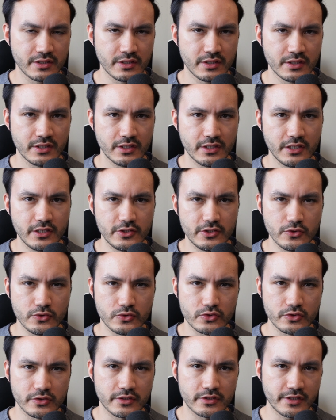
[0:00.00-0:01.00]
it
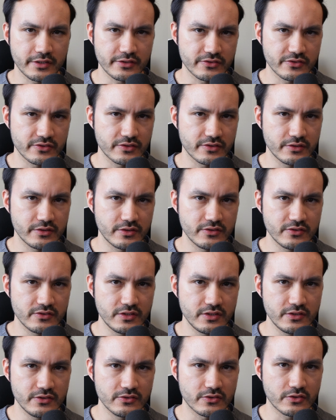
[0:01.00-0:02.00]
usually causes a
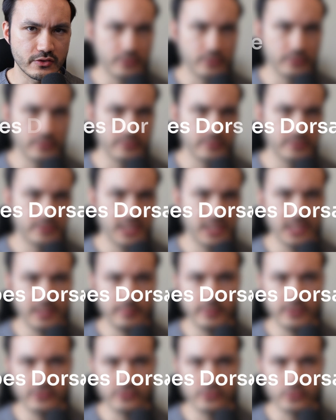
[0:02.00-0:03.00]
disease called
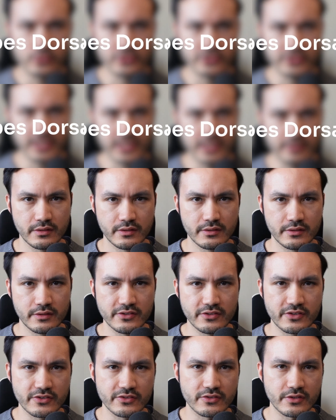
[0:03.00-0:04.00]
tabes dorsalis.
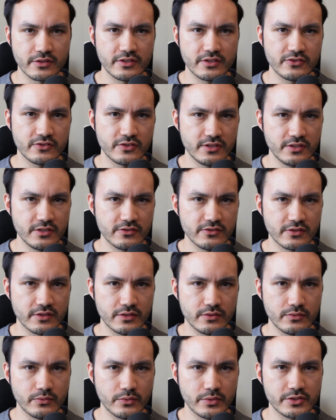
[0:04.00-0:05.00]
This is a disease
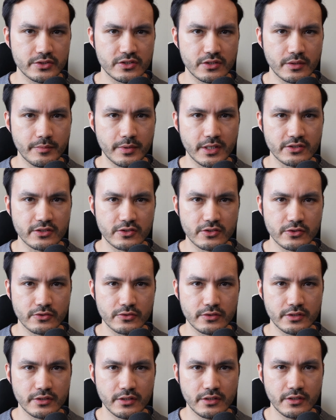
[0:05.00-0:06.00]
in which the
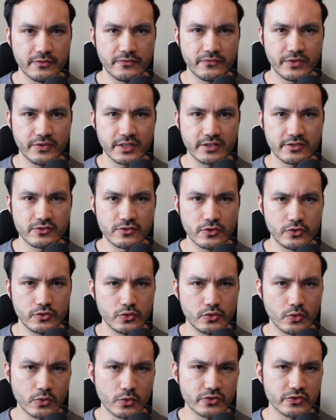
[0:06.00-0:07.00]
bacteria affects the
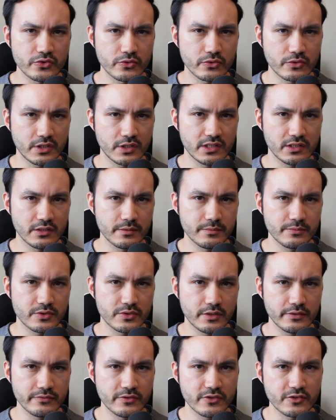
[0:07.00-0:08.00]
dorsal columns
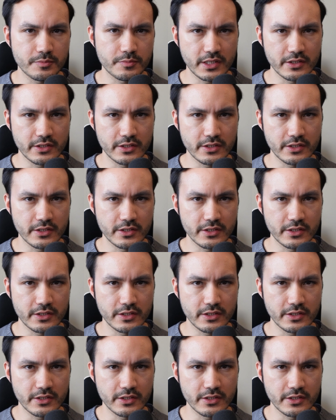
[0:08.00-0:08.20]
of the spinal